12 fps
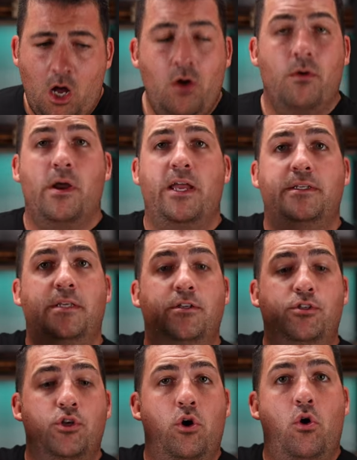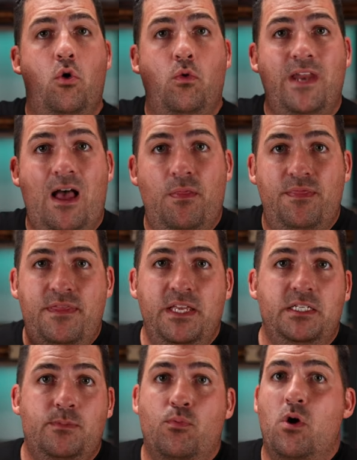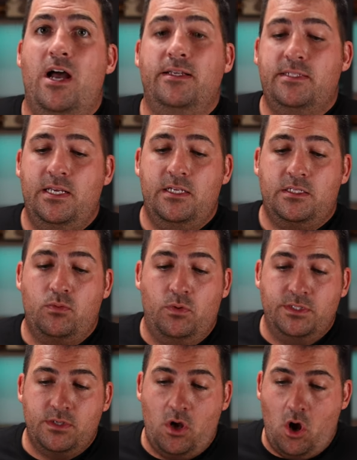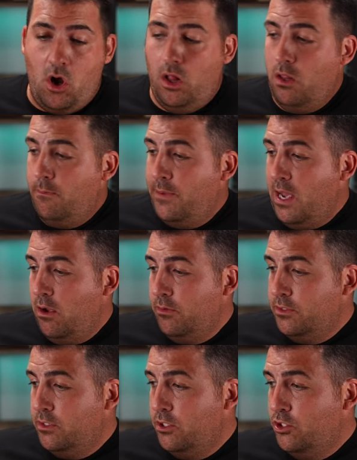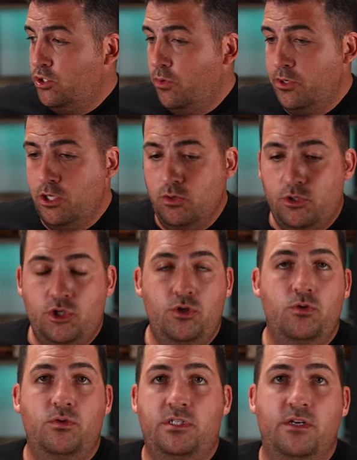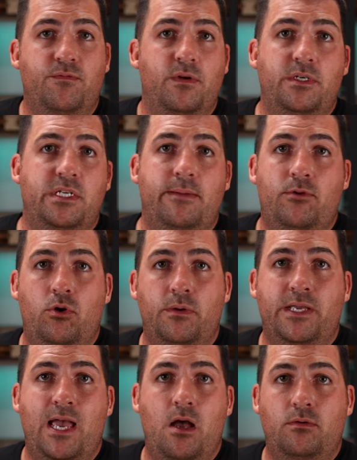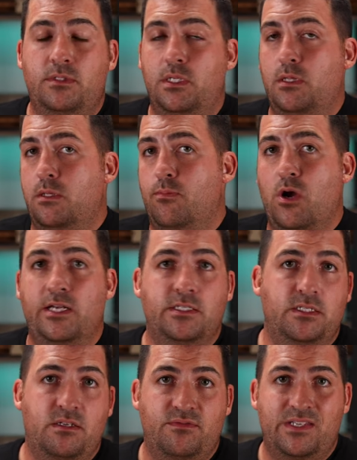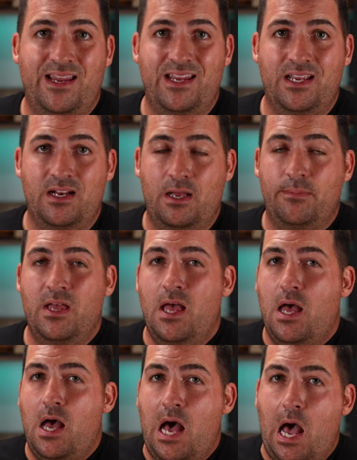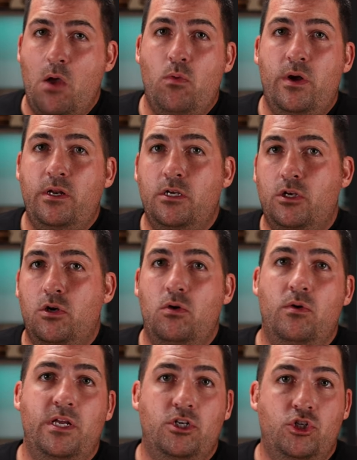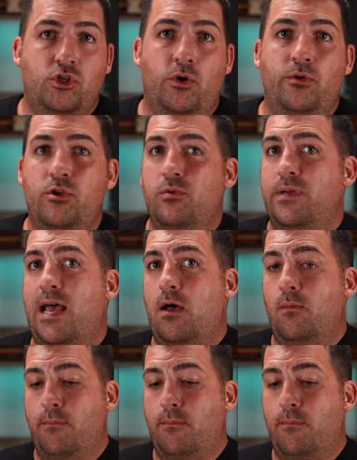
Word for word: All right, so now this process was all about showing you two different demo accounts and the process of setting it up. I want to go and show you now